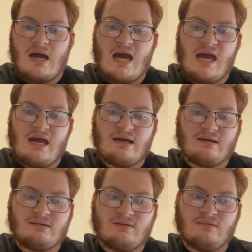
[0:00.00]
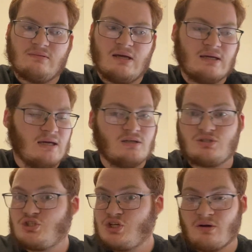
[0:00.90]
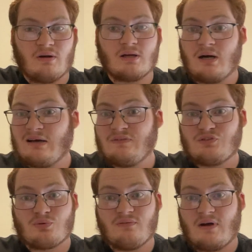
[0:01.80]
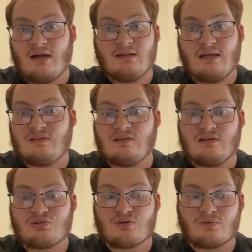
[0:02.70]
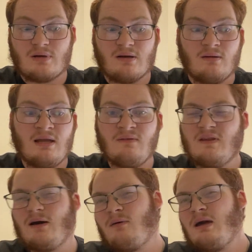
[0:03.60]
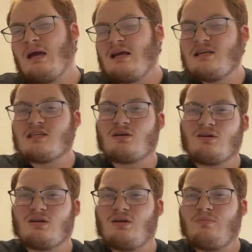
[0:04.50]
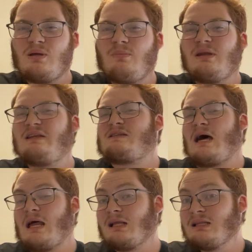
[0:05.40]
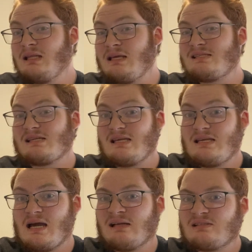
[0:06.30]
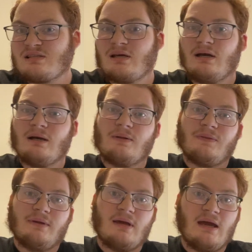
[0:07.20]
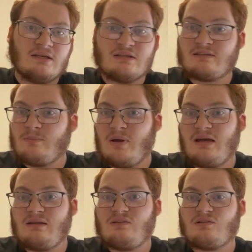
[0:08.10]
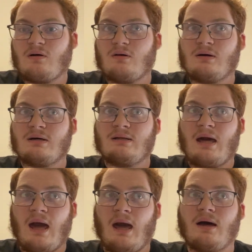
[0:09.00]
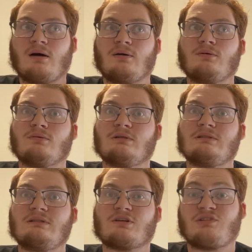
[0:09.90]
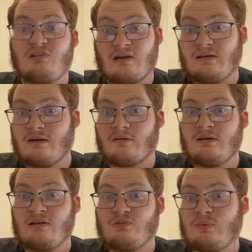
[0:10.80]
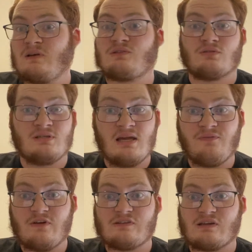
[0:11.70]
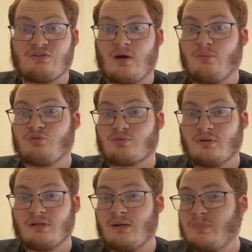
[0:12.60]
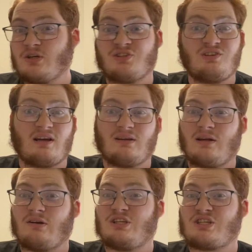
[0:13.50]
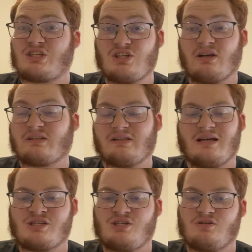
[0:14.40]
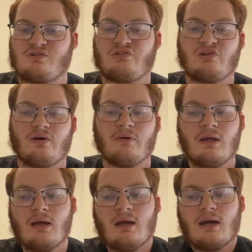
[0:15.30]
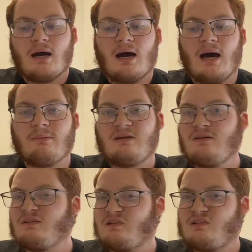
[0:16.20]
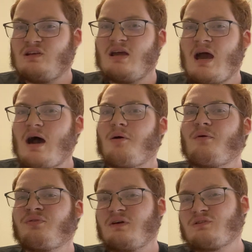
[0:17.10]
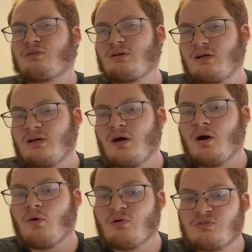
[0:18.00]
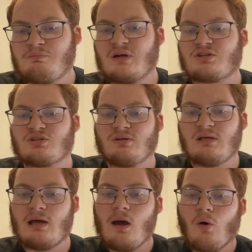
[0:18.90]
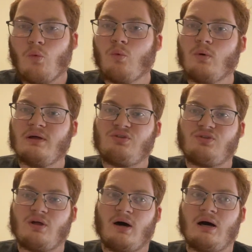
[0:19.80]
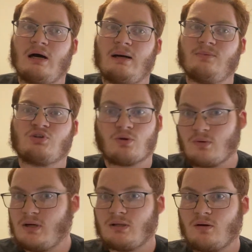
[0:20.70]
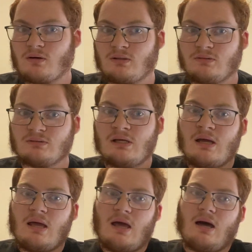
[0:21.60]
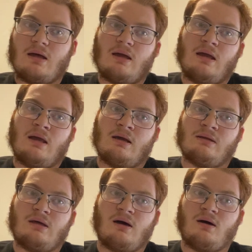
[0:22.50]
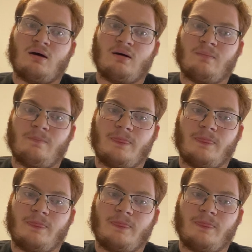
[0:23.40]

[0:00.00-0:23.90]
And again, Jared Goff is revitalizing his career. Even though he's a good QB, but he's not elite yet. It just depends on how their secondary is. Because their defense, I thought, was really good, but their secondary sucked last year. So I'm curious to see how things are going to go, especially with Teron Arnold and I